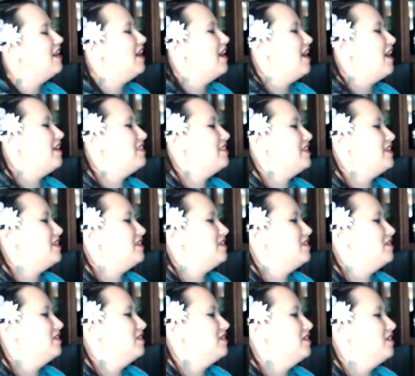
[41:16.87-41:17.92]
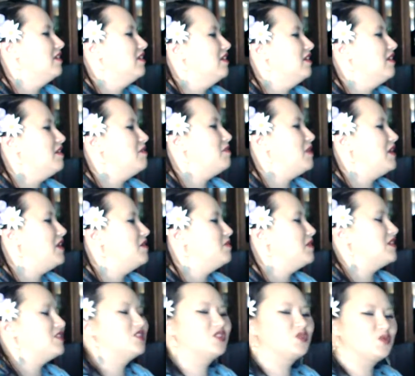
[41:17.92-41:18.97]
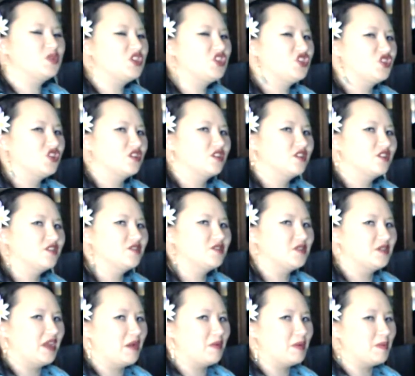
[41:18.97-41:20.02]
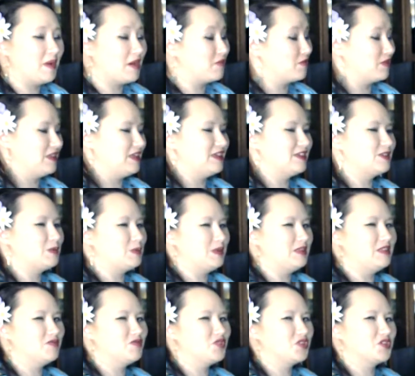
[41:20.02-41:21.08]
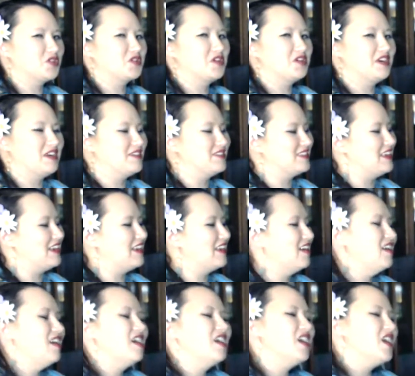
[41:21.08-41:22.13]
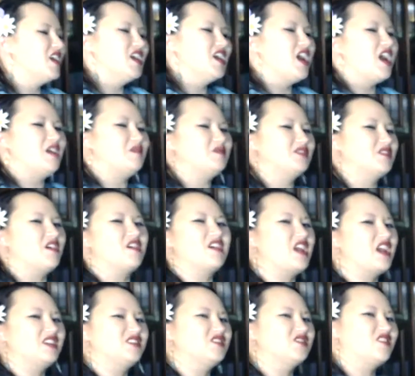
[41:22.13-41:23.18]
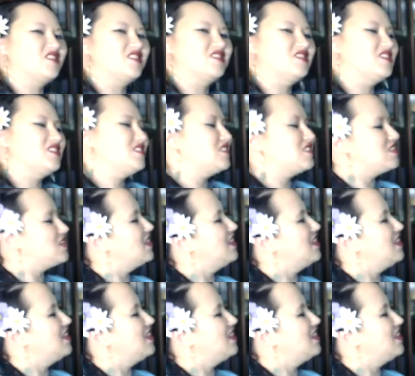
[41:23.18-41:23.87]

And then it made him like switch sugars, so now we buy really expensive sugar, and I was like, I'm sorry I started this.